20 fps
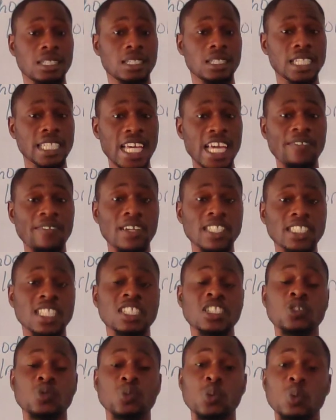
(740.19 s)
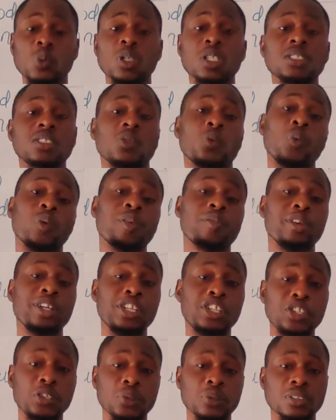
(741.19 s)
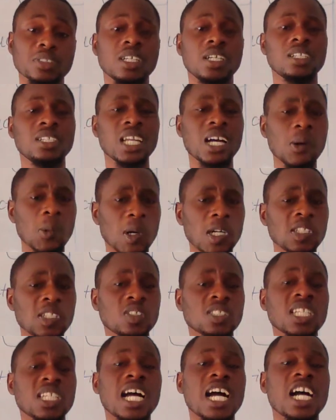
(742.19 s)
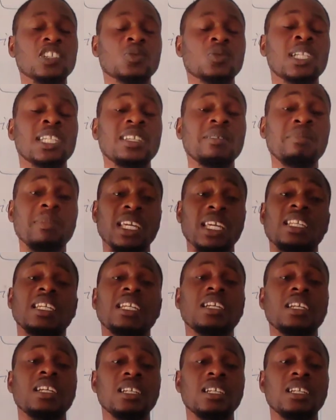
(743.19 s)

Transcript: The divergence will what? Will reduce. Now, what does that actually mean?